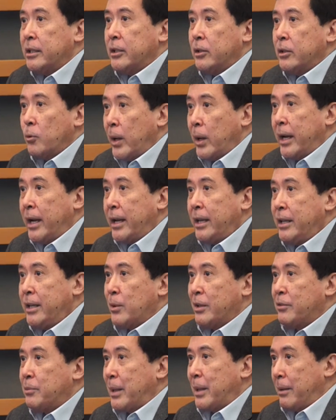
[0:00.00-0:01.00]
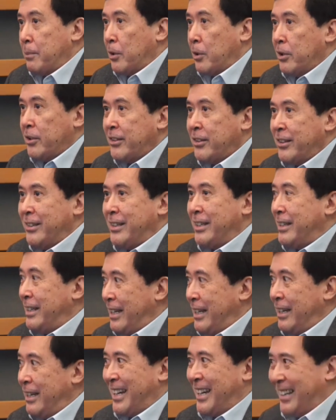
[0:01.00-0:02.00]
where he was my boss in the
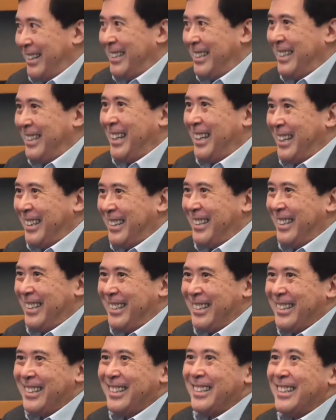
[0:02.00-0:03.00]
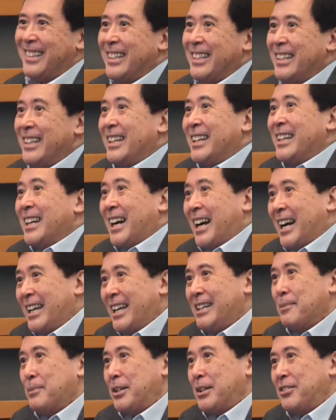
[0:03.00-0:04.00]
late 1980s, High
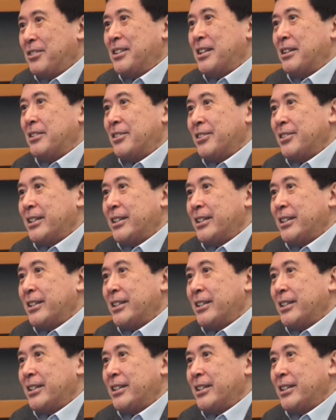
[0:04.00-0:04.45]
Commissioner to